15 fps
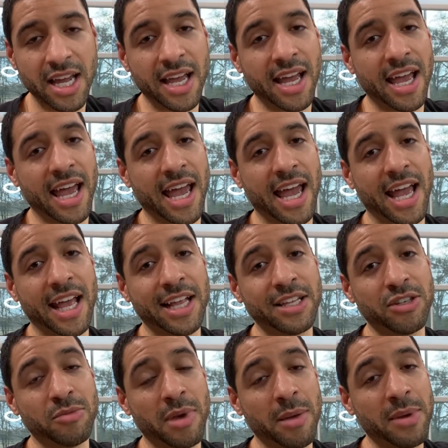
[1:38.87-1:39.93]
And
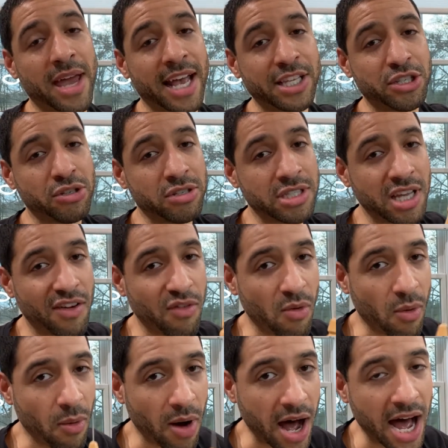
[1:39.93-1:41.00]
you may be asking yourself,
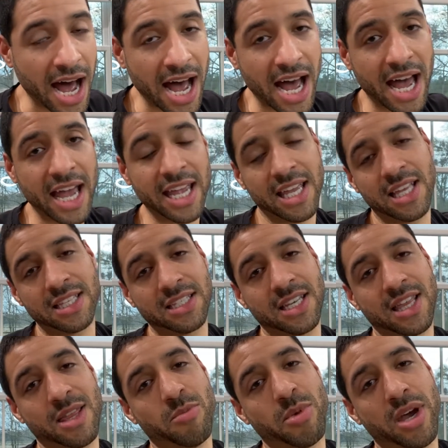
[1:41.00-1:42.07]
why is
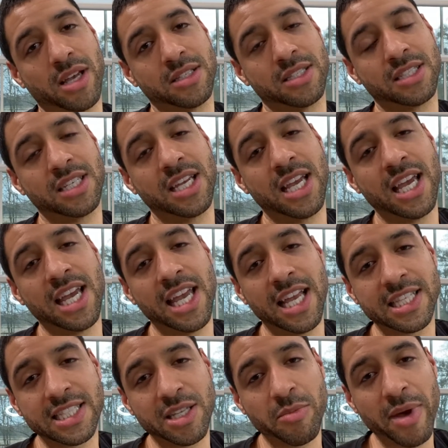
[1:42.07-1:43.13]
it the best?
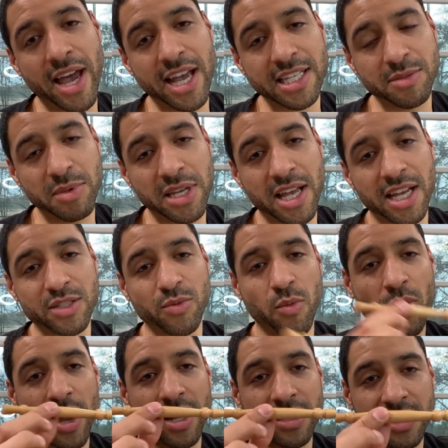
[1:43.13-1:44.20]
It's the best because,
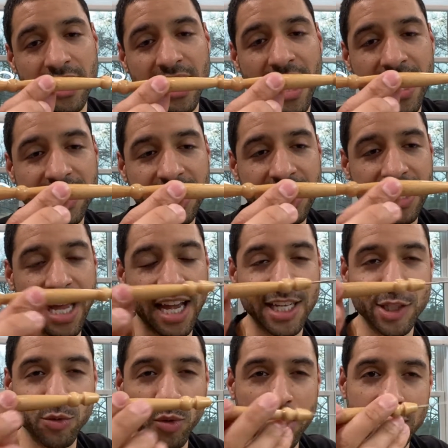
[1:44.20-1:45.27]
one, it has a
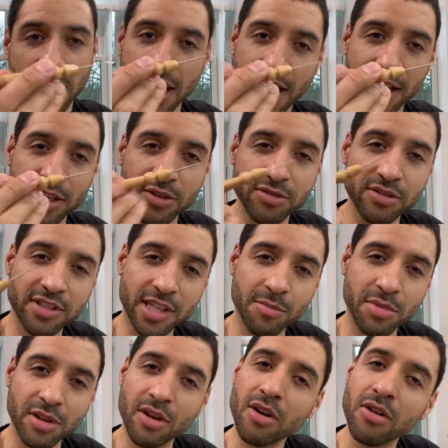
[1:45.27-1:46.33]
nice wooden handle, so
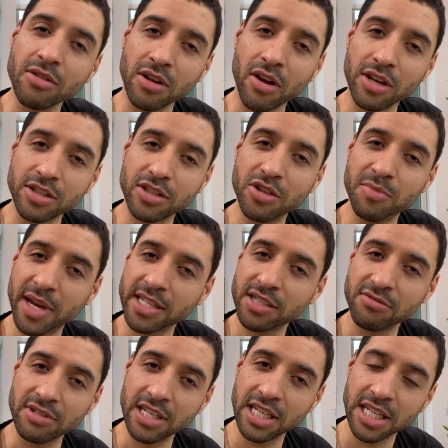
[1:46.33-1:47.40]
something to hold on to, makes it
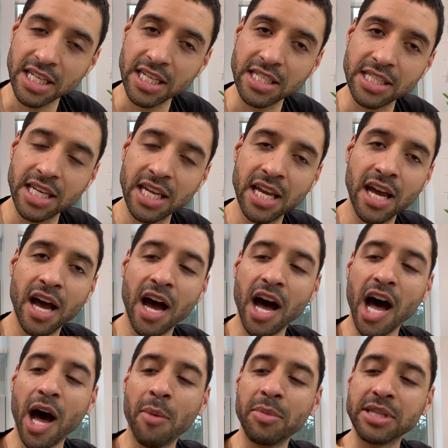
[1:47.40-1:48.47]
really easy.
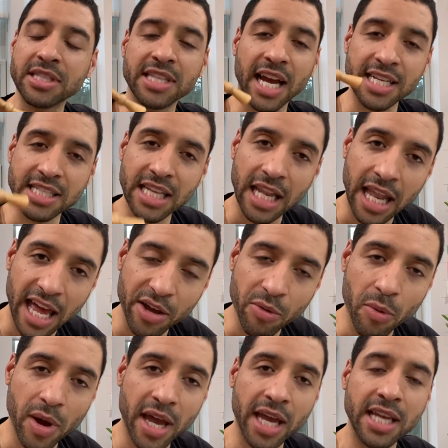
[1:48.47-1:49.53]
It's nice and
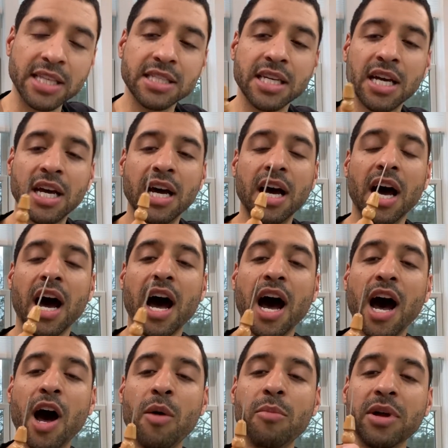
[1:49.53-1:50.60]
lightweight,
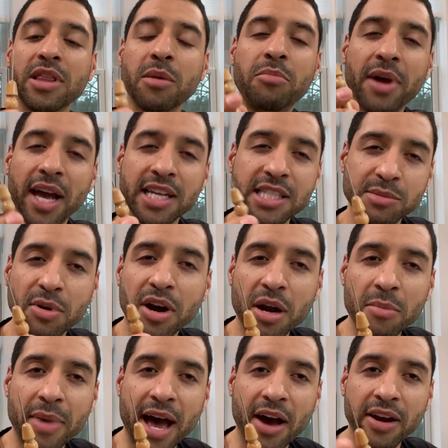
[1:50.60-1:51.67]
but the best part
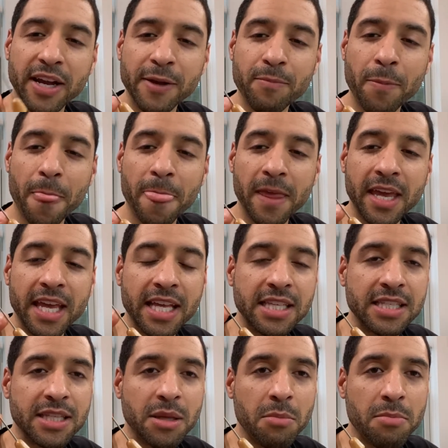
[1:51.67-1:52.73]
about it
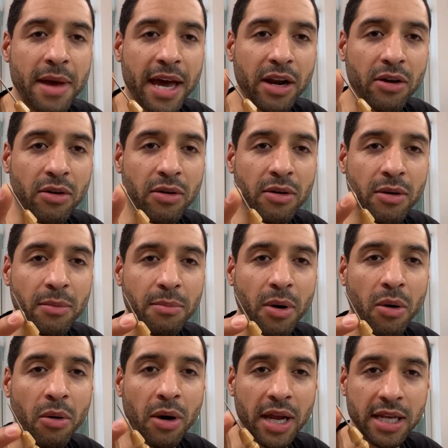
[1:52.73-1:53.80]
is the metal
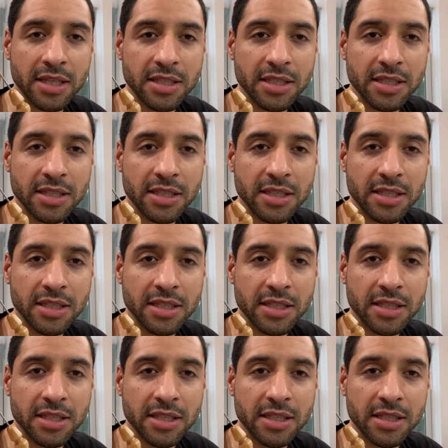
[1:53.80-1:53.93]
point.